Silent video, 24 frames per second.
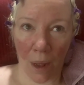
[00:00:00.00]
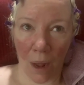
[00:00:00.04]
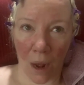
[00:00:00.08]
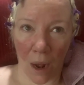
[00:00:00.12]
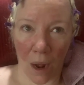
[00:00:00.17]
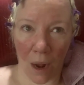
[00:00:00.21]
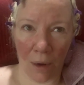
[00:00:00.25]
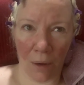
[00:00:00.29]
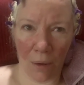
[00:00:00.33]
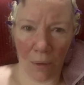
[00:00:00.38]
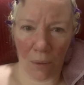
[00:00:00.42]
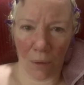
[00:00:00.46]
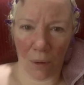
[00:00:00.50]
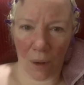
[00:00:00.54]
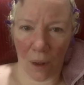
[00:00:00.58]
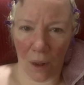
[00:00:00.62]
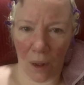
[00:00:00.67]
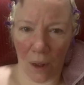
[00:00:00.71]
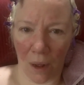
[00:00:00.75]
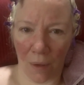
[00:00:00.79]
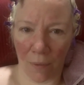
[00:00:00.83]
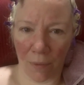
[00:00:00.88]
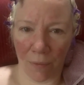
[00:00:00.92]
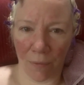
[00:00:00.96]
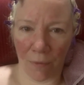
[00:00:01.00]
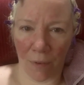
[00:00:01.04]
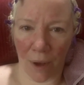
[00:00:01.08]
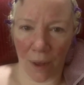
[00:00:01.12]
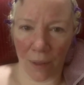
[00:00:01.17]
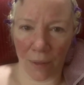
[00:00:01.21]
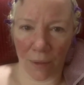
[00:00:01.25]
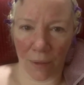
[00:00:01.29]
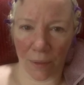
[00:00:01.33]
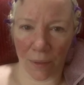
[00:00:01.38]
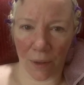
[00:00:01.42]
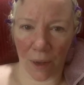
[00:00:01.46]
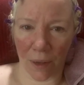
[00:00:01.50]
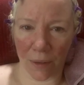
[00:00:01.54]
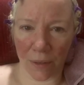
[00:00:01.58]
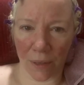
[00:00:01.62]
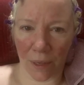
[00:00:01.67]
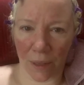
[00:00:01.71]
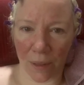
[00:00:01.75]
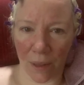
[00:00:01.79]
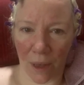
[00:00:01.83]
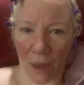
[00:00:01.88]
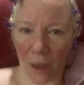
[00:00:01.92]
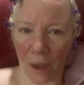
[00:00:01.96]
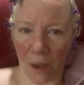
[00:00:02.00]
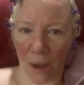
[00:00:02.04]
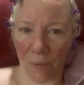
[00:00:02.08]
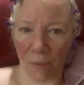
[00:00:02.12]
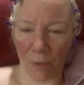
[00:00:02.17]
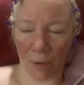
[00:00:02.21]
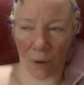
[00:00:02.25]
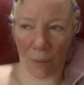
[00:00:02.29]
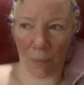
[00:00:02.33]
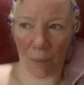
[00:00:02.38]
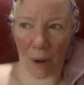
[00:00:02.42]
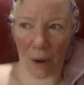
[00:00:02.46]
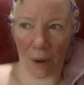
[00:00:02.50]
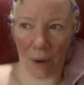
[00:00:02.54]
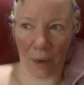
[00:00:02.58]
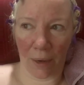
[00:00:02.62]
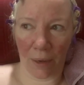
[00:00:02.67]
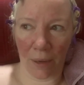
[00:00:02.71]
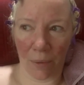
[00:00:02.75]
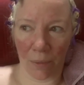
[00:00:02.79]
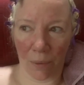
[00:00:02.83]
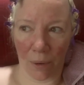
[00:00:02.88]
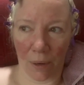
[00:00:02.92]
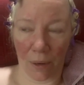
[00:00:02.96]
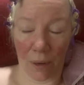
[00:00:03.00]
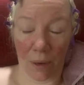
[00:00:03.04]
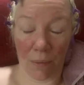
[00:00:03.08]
I don't have violent thoughts like that ever about anyone.